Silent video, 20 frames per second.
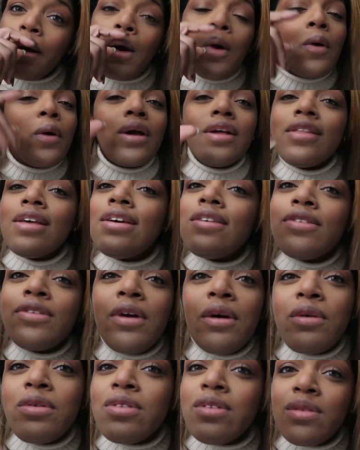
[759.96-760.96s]
Or at least
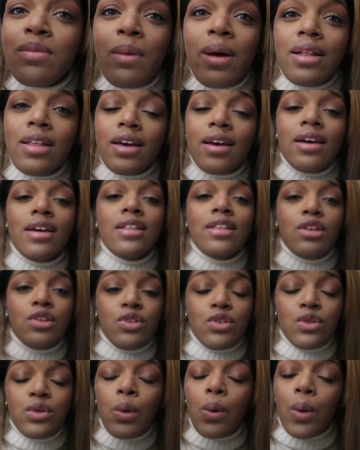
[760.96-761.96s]
go smell it in the
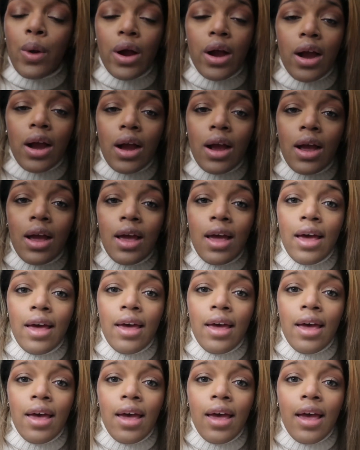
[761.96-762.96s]
store
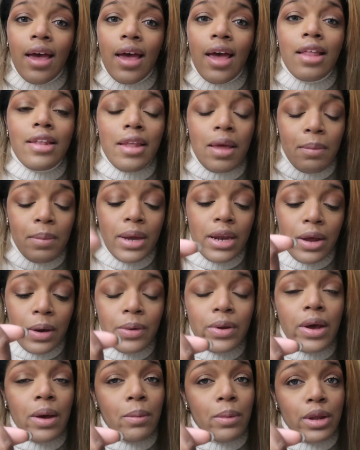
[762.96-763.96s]
and let me know
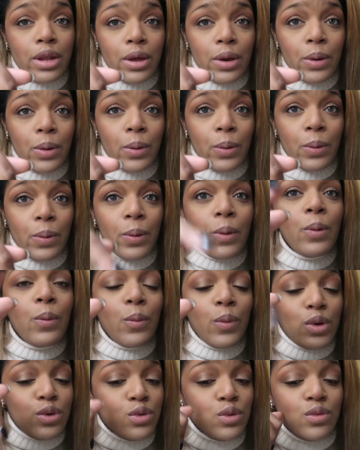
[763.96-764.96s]
down below
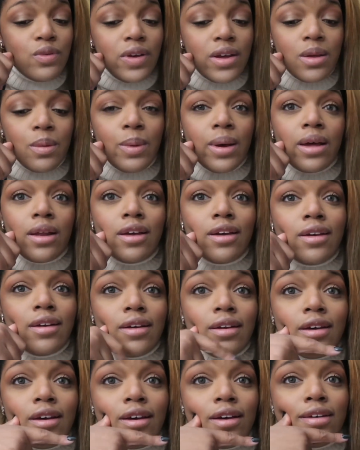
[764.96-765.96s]
what you felt about it,
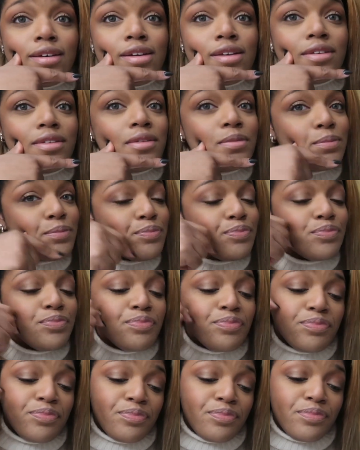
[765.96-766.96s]
because
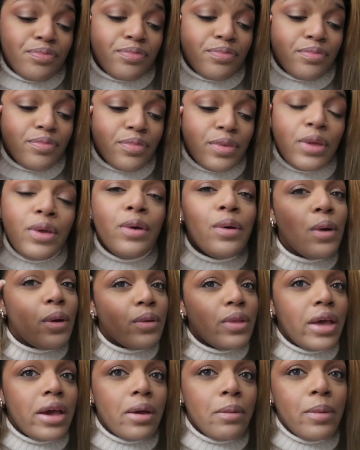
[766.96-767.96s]
you're
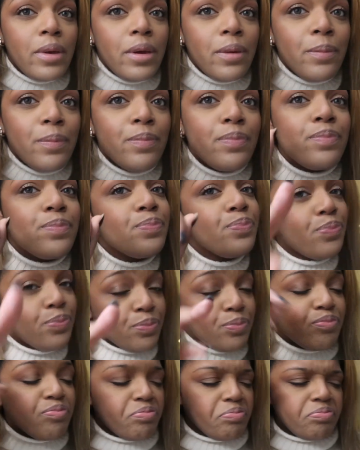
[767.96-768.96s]
gonna thank me.
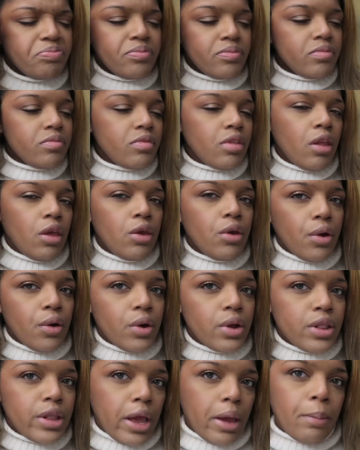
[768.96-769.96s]
You're
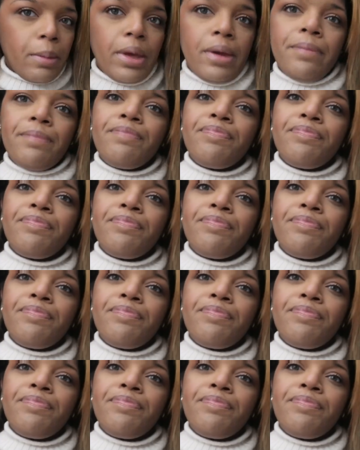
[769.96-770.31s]
gonna thank me.